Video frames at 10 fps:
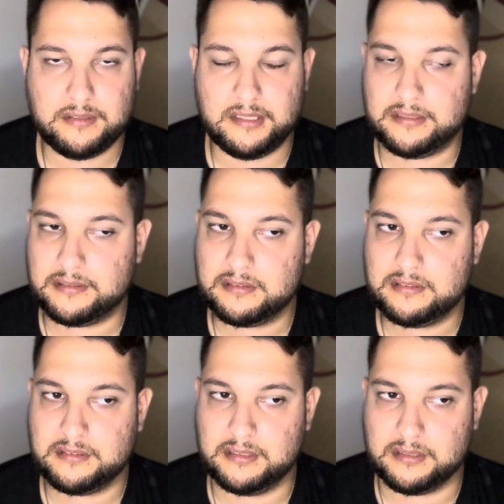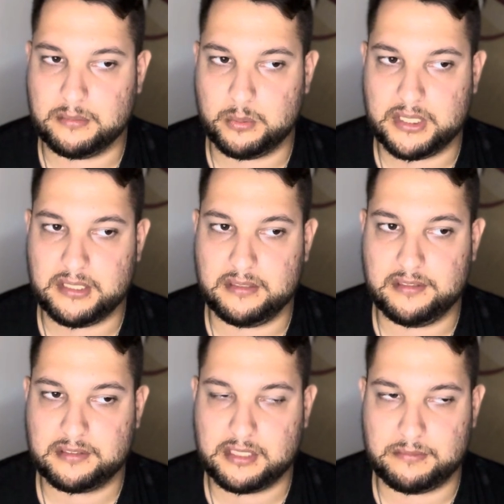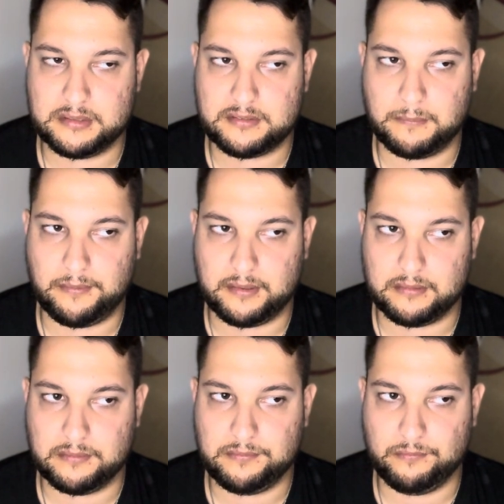and when he discovered something